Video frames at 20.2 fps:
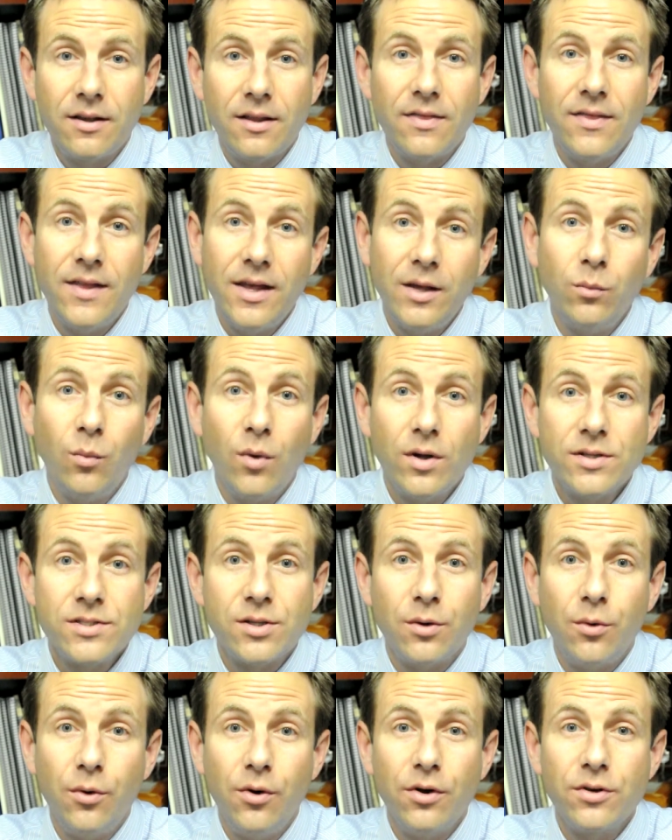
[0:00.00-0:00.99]
Then once the
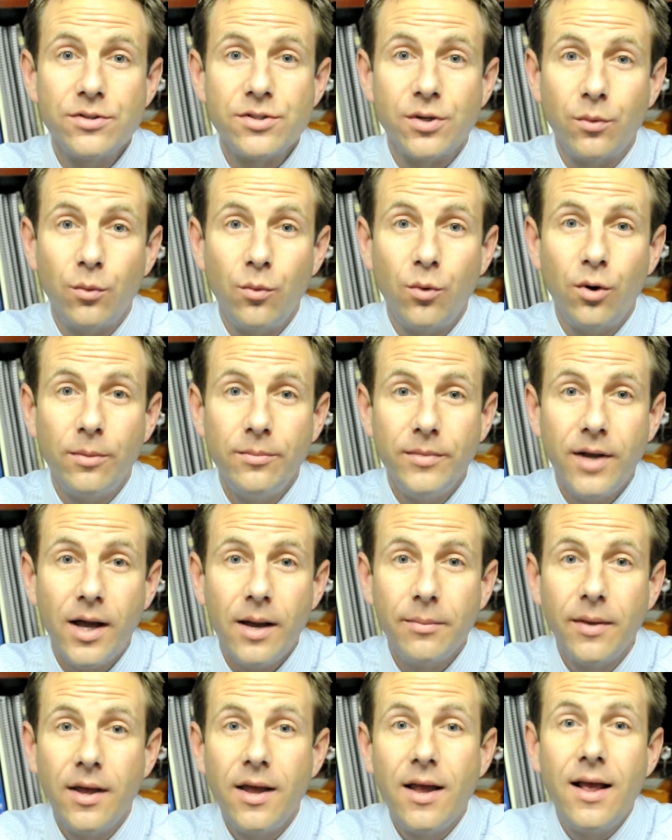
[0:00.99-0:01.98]
oils are warmed
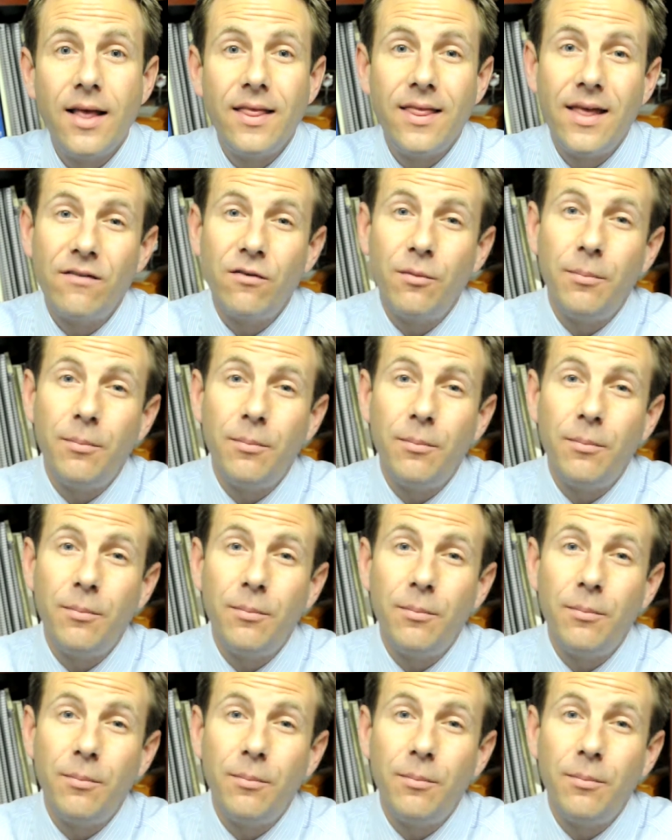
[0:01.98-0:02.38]
up, they have a